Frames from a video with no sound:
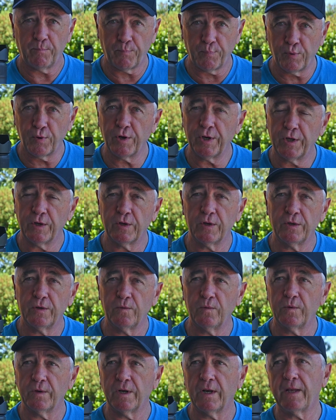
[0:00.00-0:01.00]
pretty good
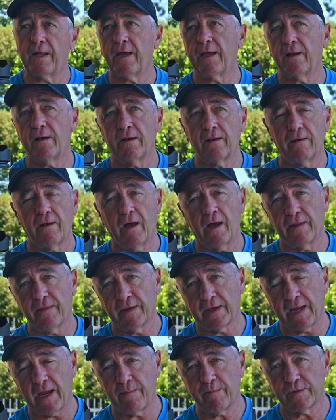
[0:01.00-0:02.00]
order. The
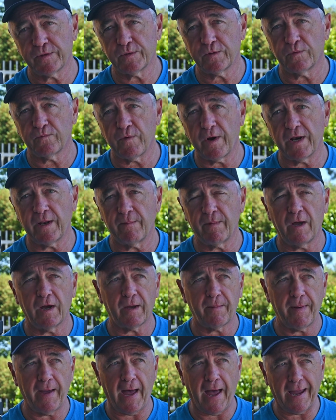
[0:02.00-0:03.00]
camera store rated them
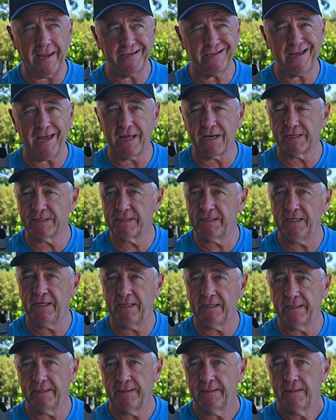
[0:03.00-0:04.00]
like about 8 out of
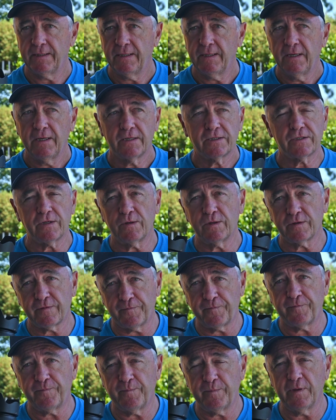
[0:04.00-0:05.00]
10. So it's
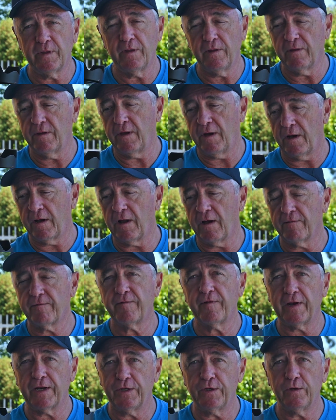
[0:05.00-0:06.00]
like
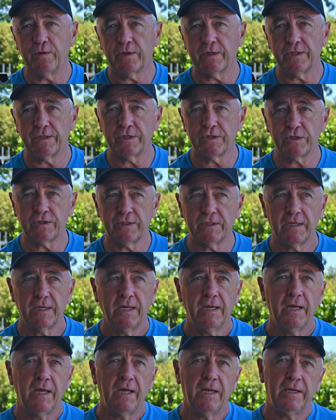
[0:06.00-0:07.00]
fairly new condition.
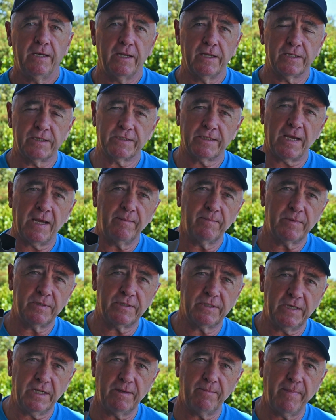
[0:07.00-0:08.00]
Now the same
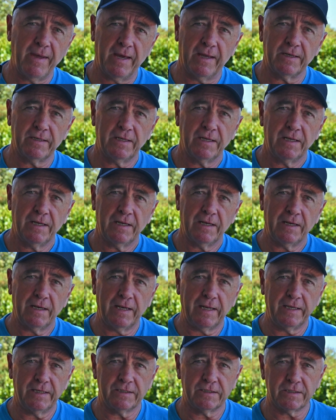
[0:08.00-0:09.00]
Z-mount
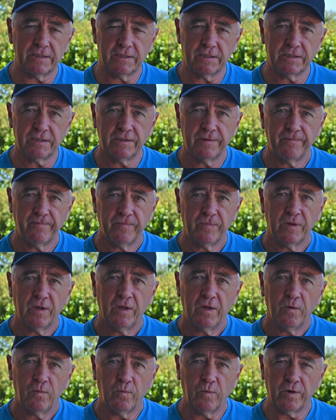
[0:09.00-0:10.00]
lenses
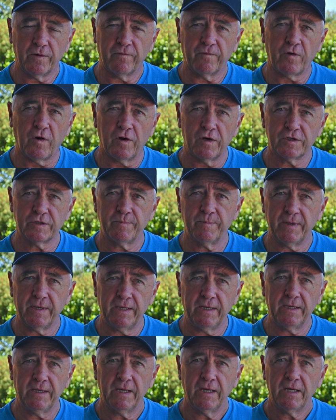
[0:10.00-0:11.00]
would have cost
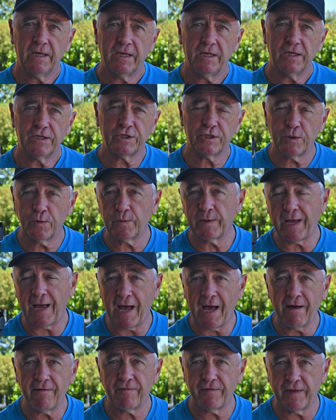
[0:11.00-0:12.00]
me
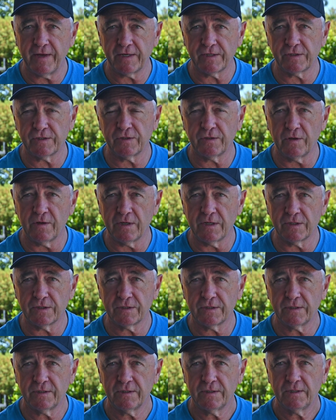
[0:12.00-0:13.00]

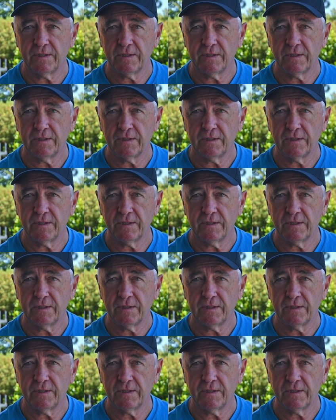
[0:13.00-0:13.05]
$2,500